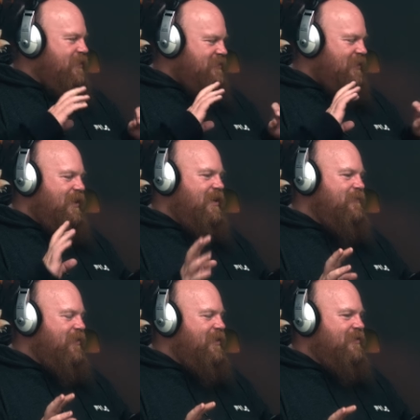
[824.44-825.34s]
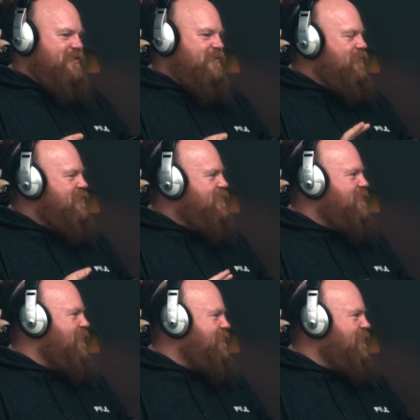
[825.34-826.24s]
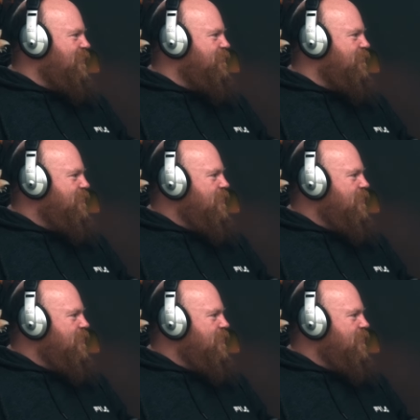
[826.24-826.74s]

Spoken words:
but to anybody else, it would just sound terrible.